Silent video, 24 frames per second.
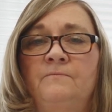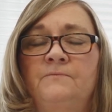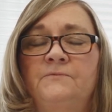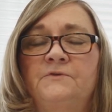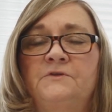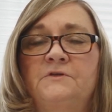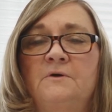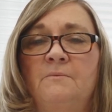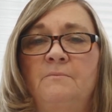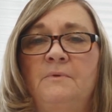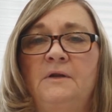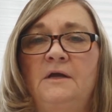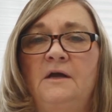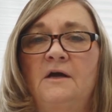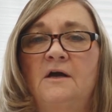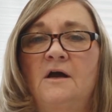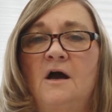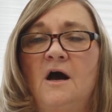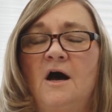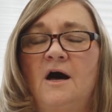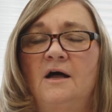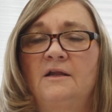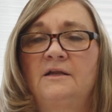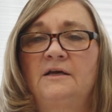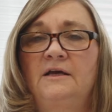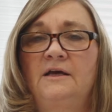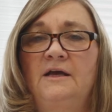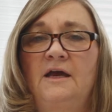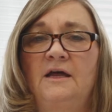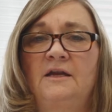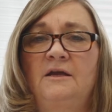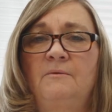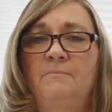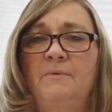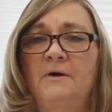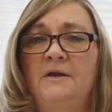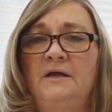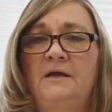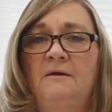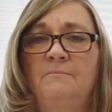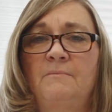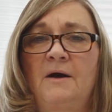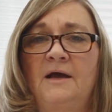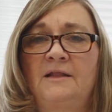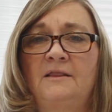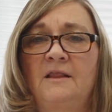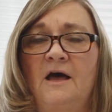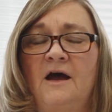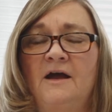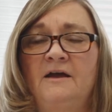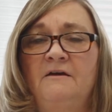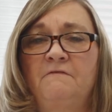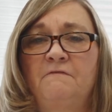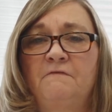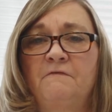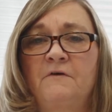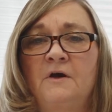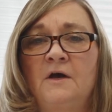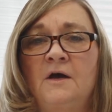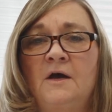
somebody, a colleague, anybody in my life,